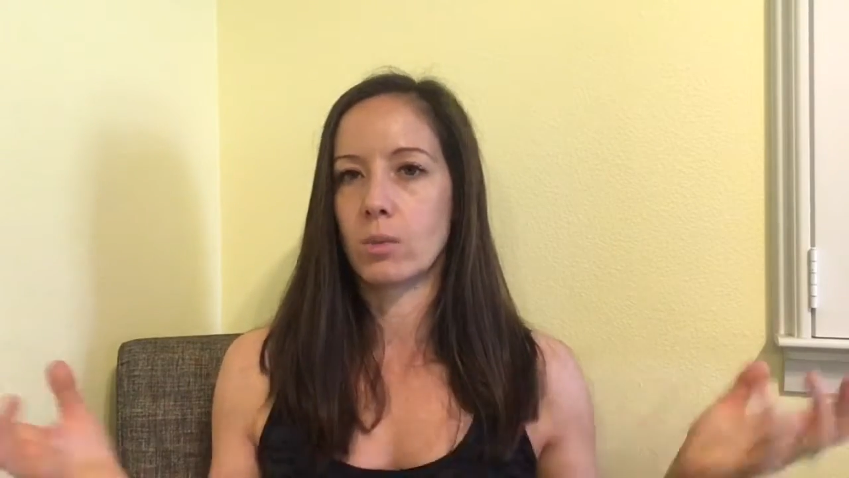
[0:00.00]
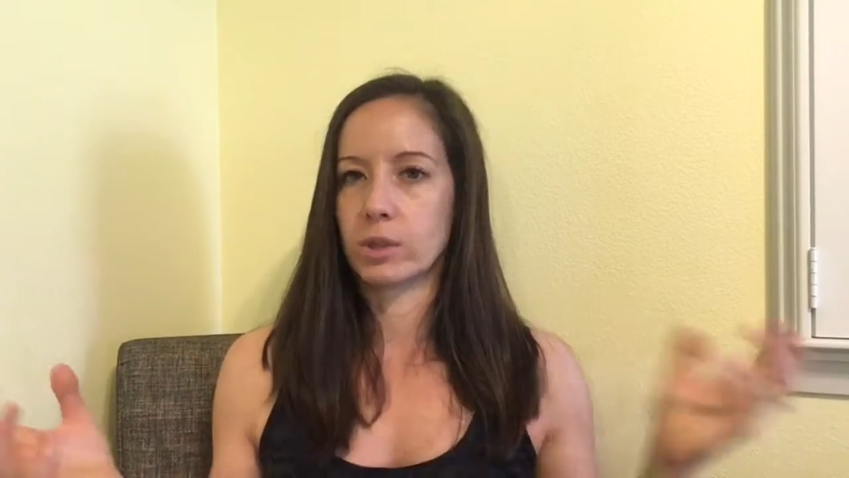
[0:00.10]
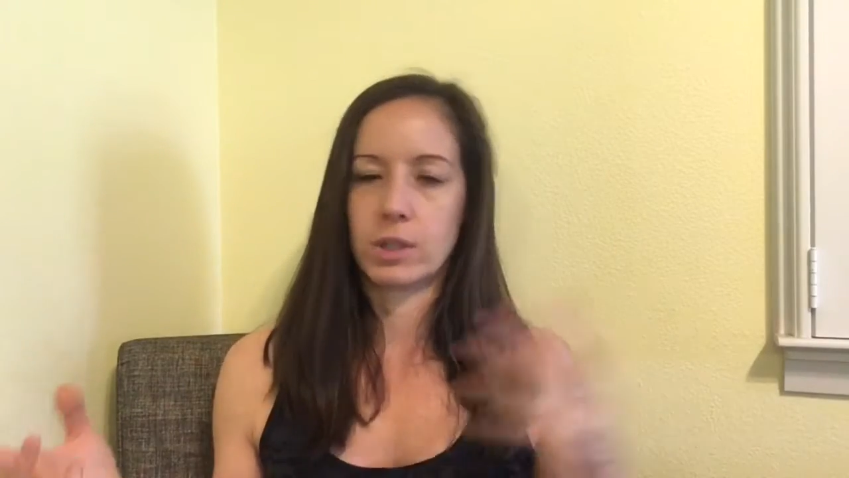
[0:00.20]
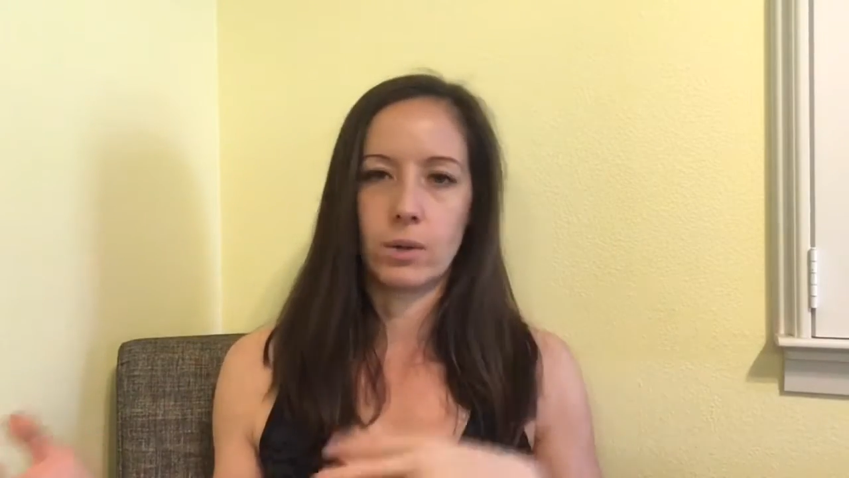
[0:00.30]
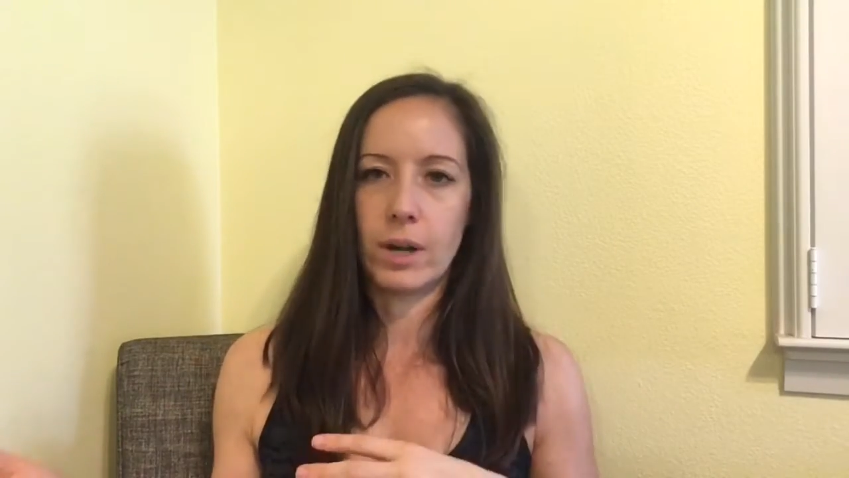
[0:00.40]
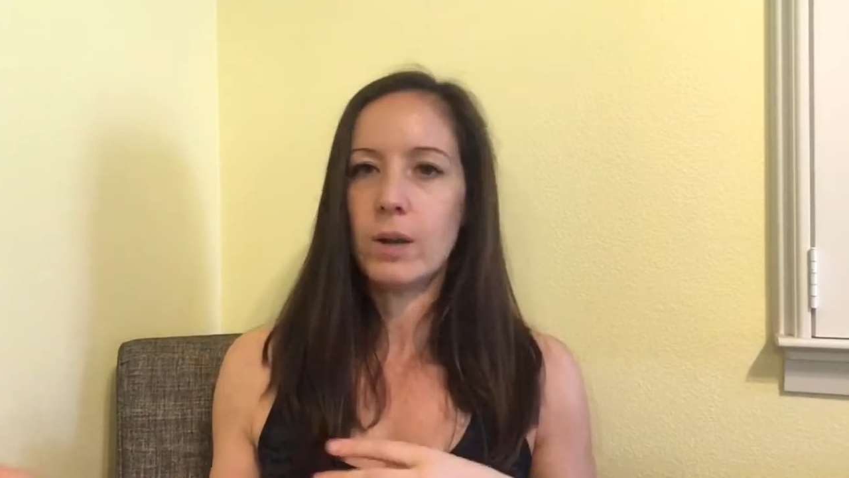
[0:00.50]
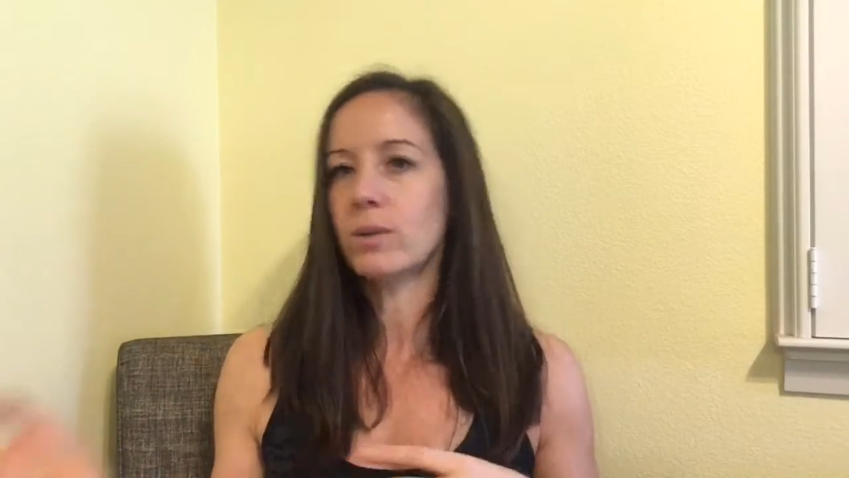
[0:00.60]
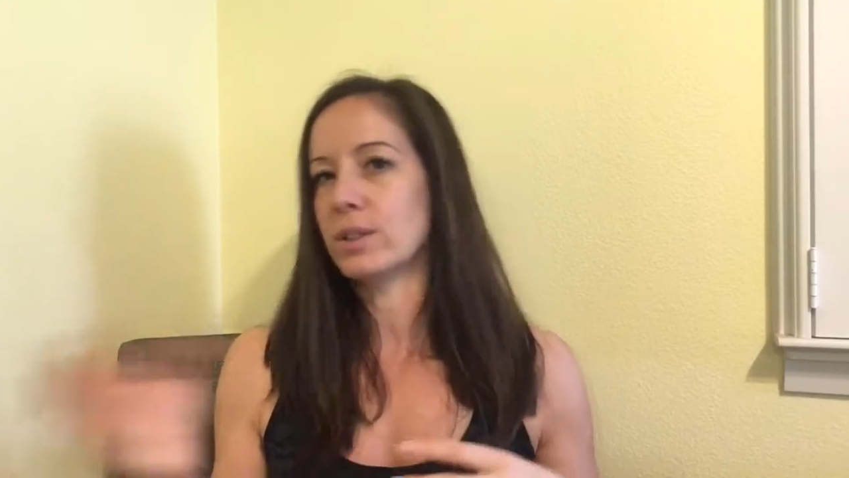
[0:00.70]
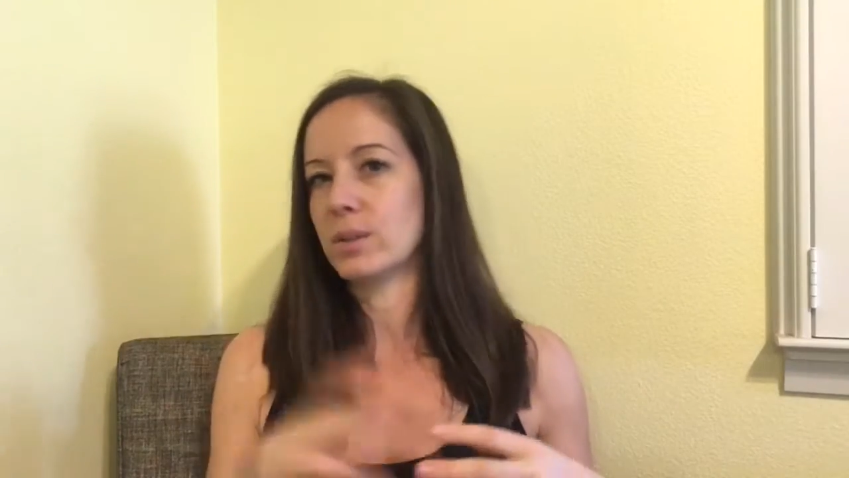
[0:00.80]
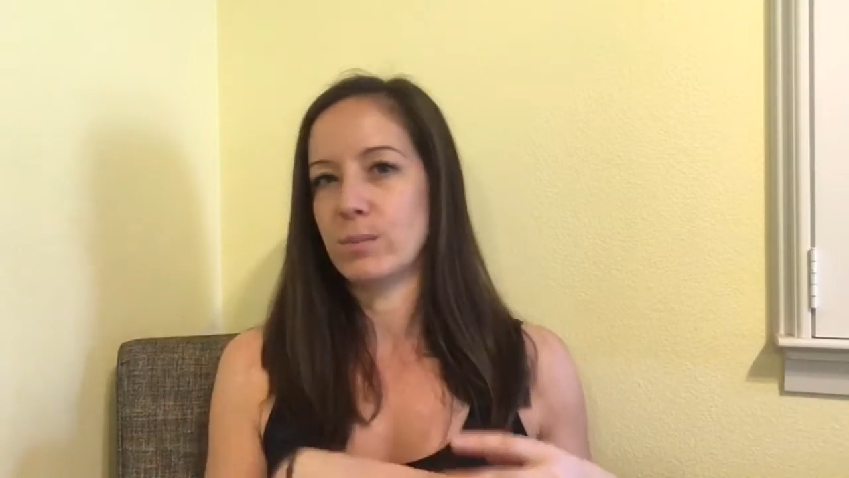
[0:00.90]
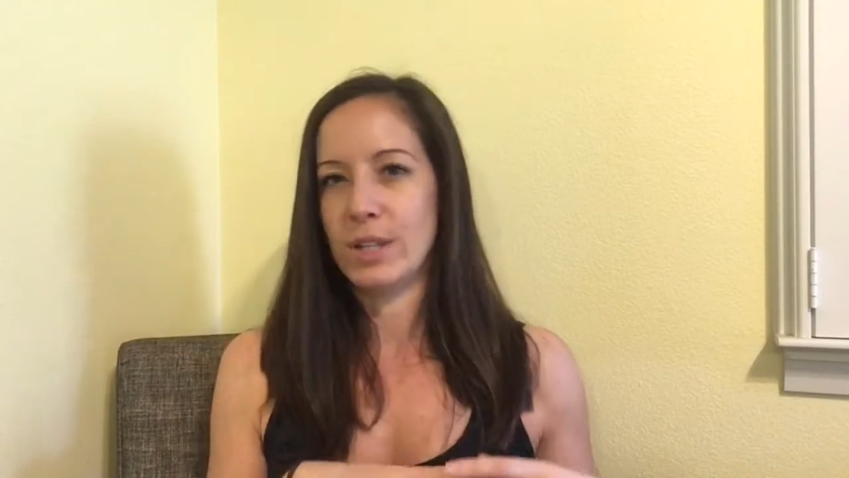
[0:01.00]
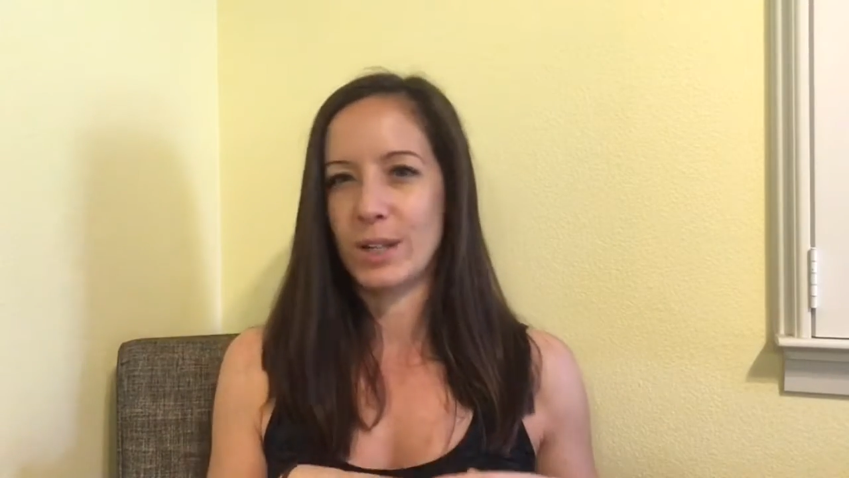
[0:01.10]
what's going out is